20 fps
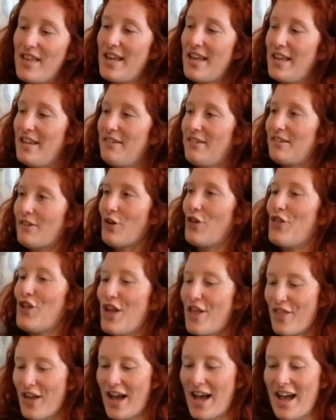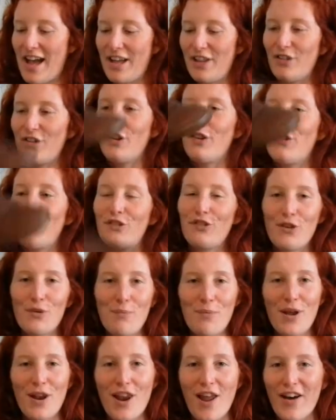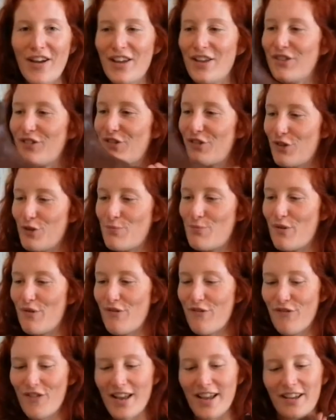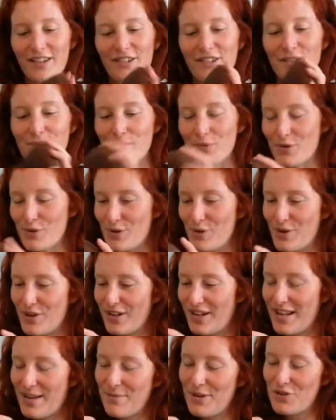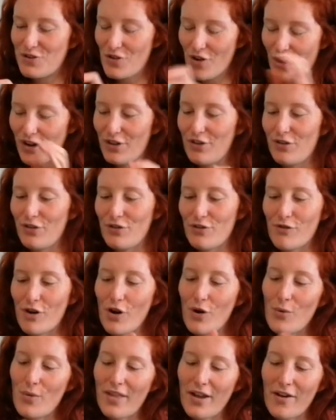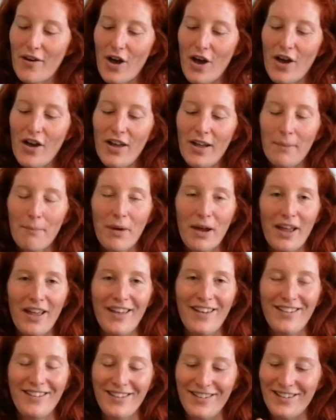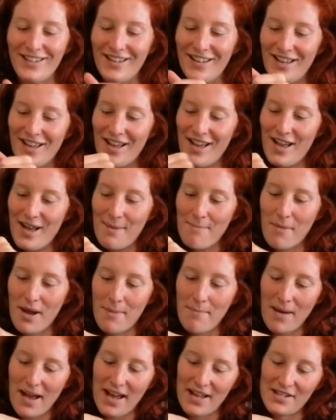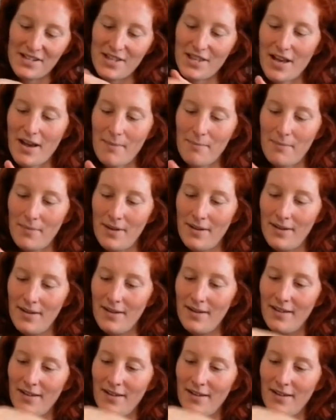these on the other hand, super light, super flexible. Let me try and do the roll without hurting my my bad thumb.